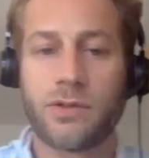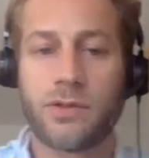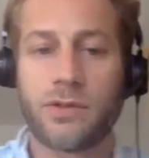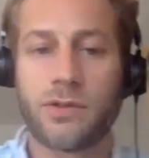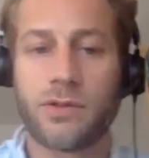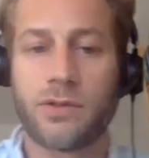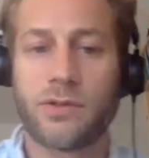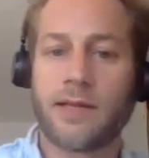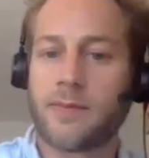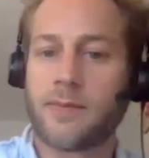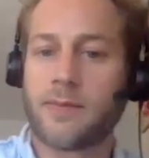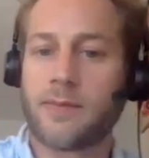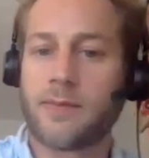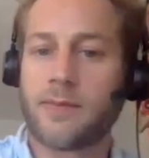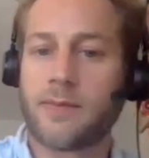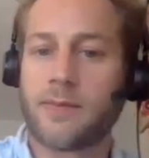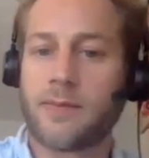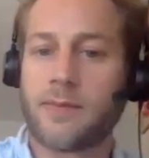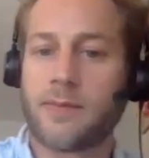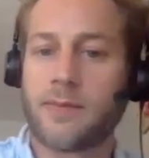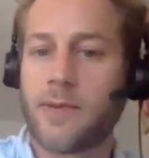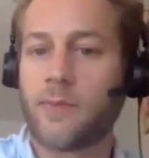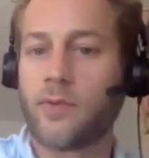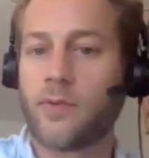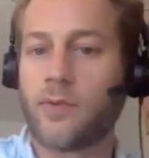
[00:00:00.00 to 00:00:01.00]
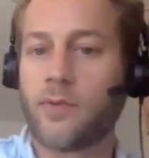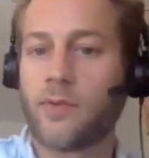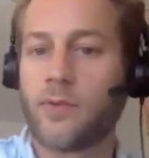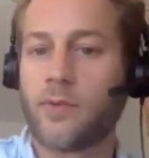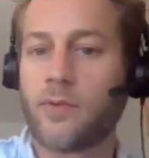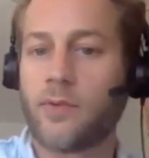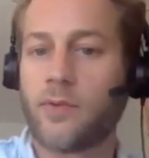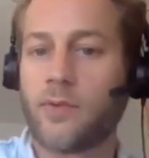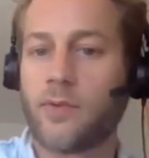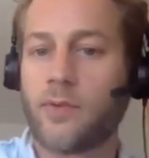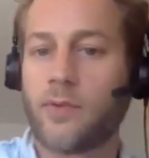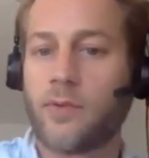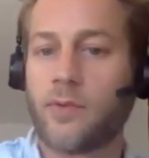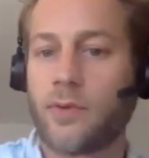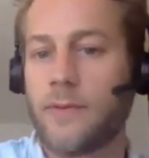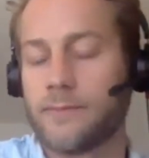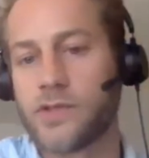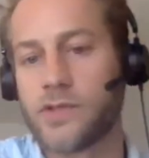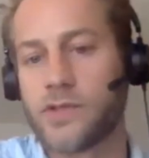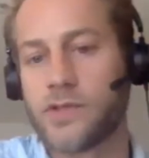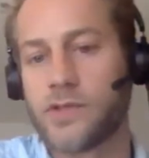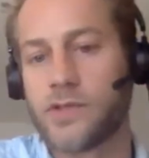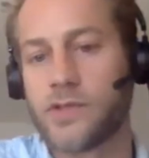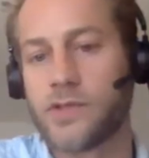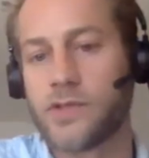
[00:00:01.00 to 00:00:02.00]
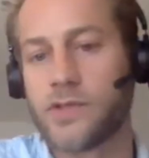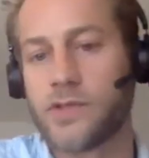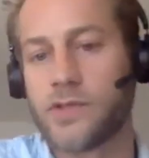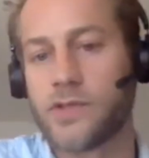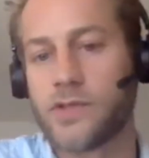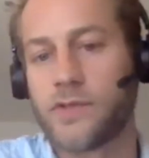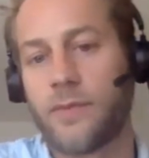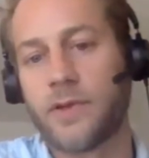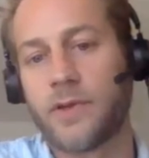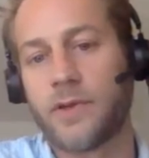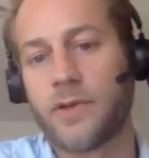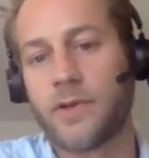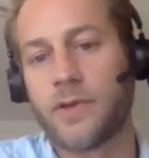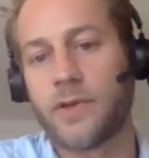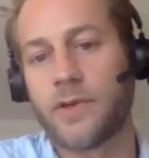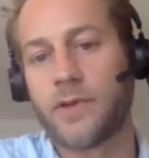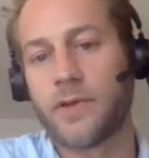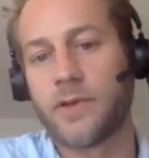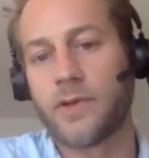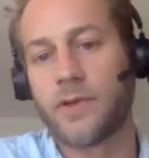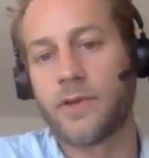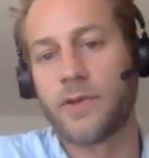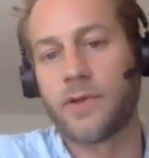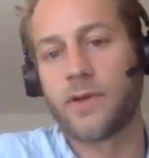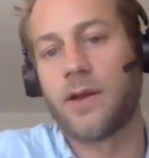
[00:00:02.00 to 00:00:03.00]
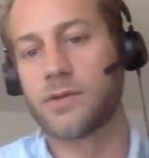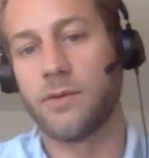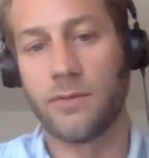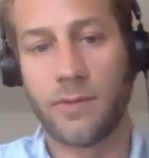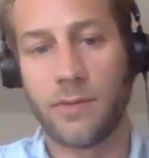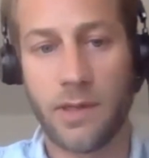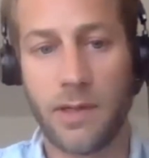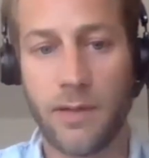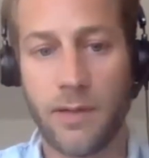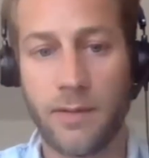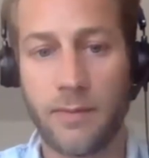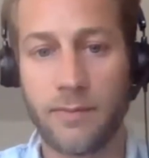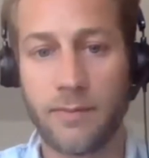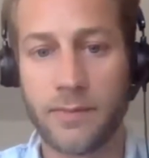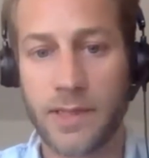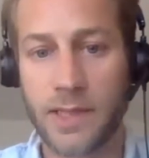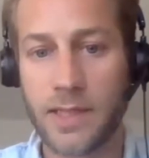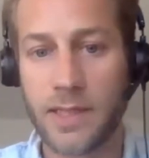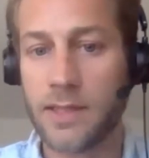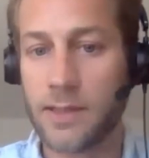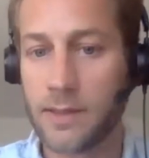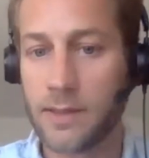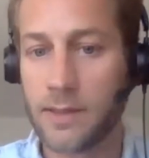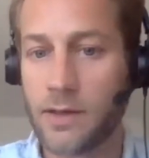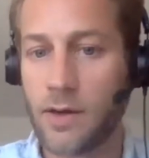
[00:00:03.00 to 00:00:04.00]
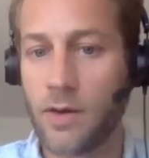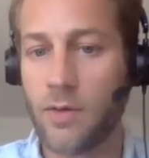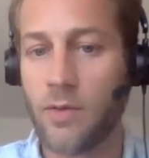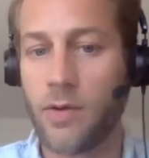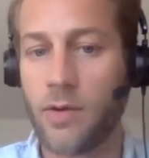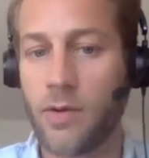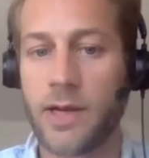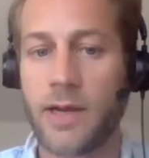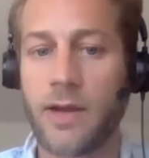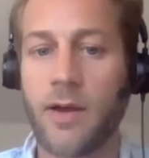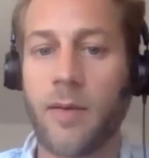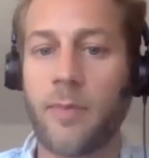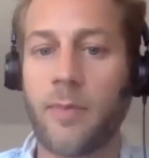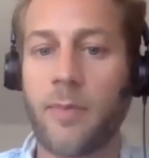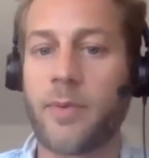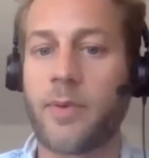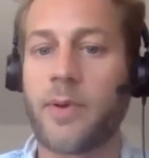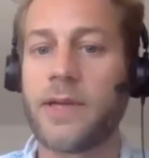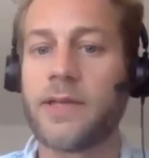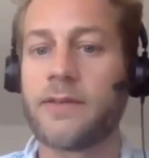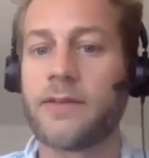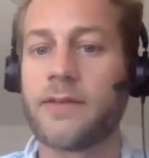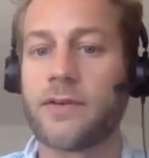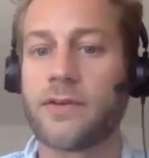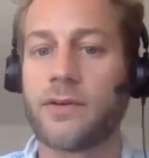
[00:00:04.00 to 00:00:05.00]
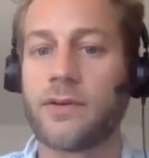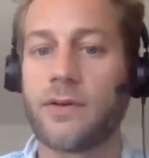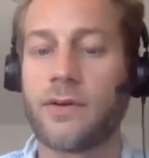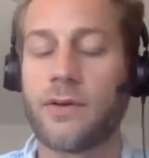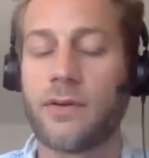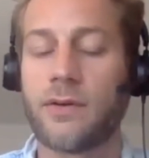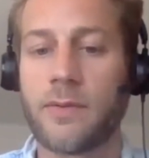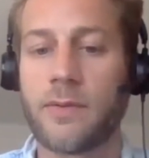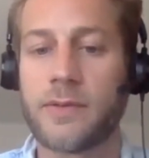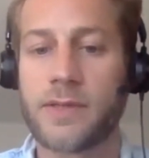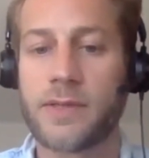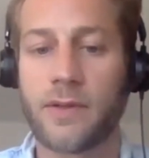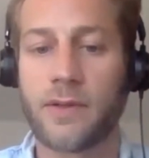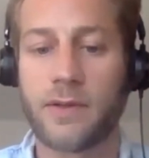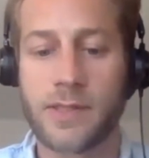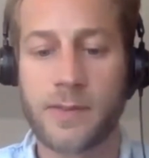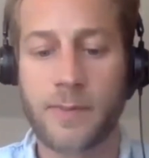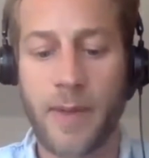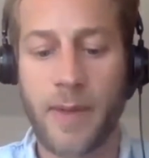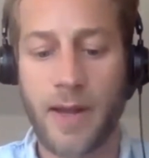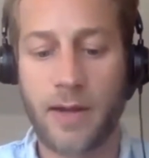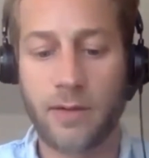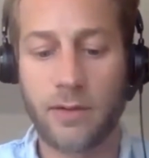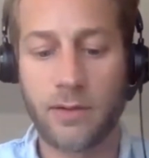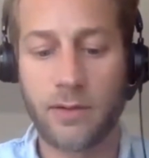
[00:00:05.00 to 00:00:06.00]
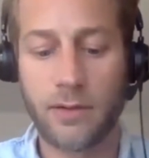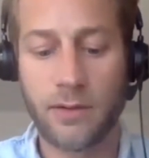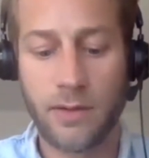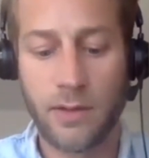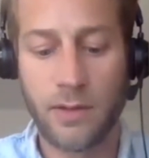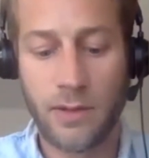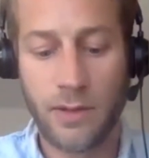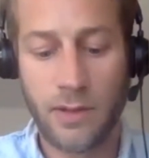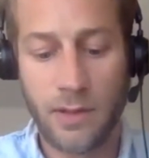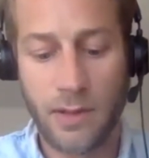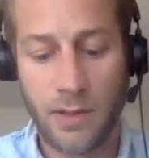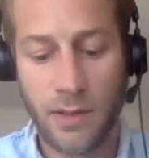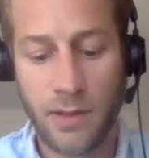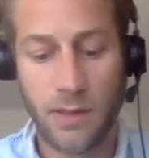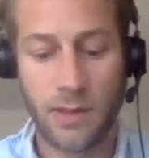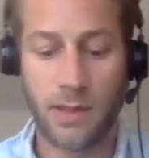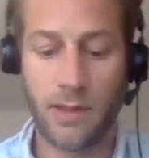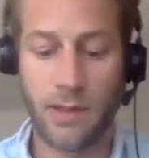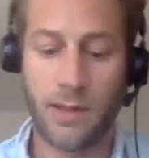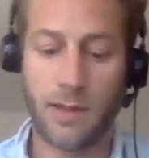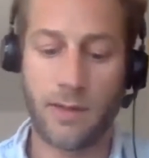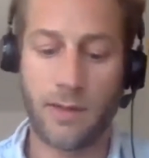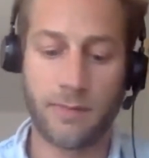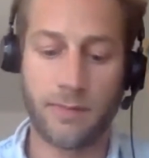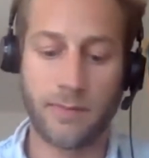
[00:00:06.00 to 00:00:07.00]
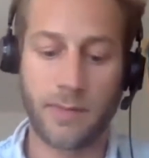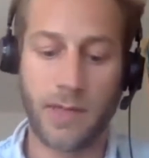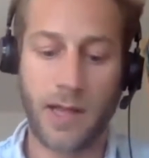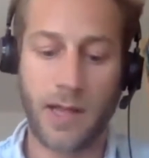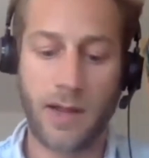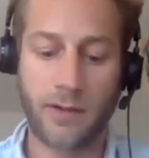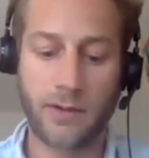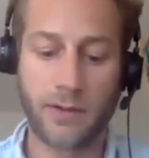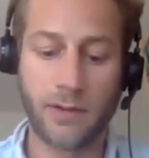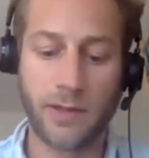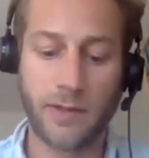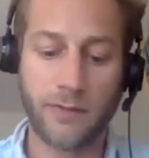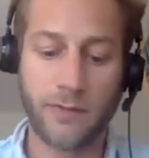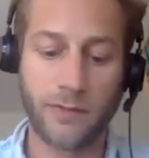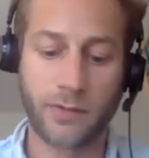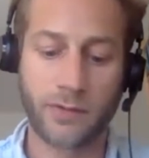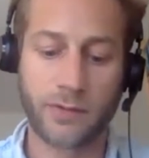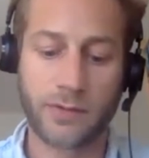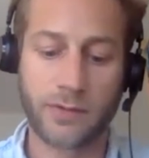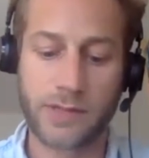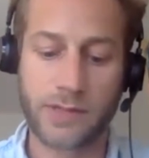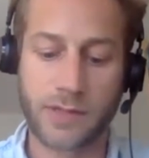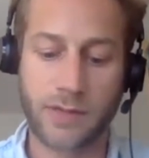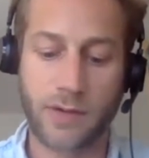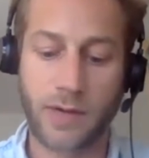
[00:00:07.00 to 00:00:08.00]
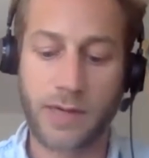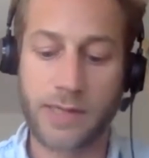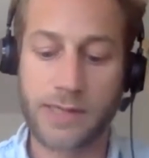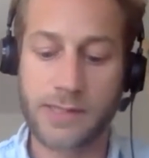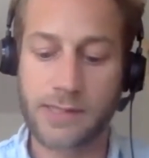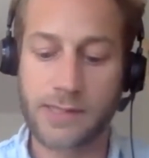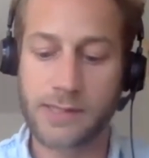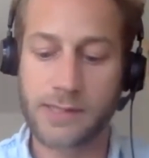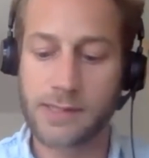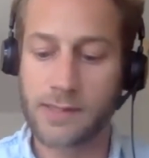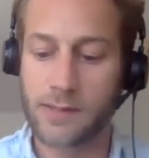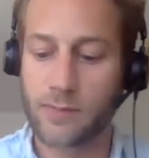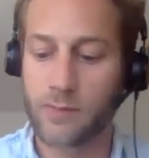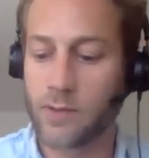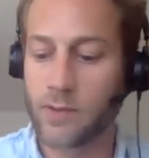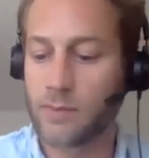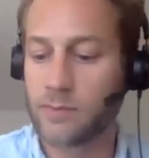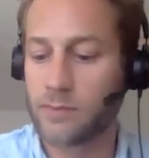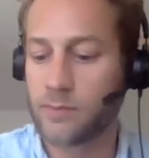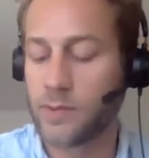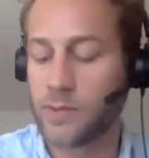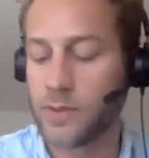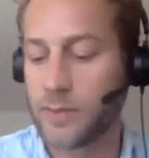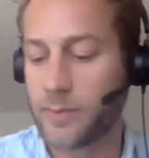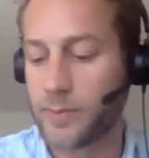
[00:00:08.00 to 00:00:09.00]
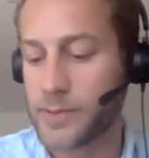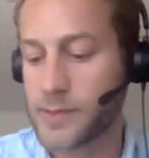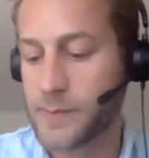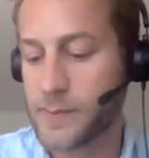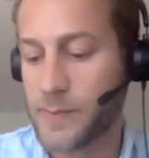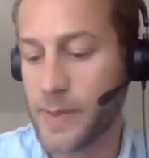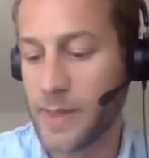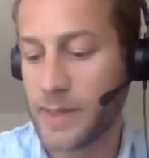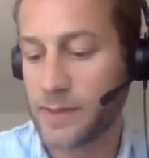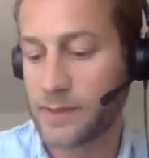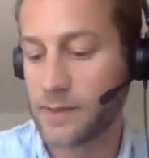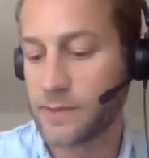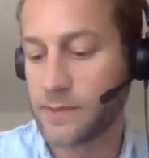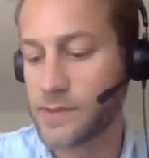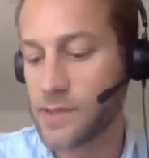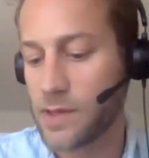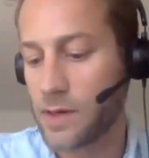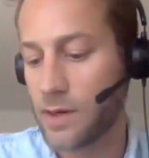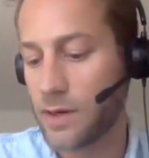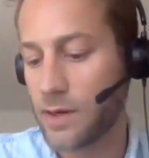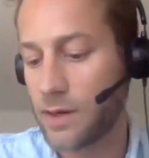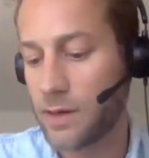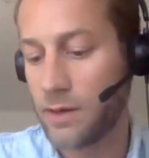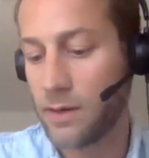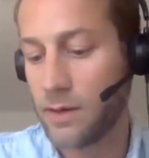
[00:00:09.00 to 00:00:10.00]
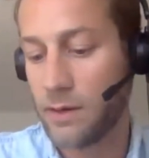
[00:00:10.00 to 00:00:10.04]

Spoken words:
you tell us a bit more just from the ground, because you're the co-working operator on this panel, how you lived through this crisis and what the perspectives are,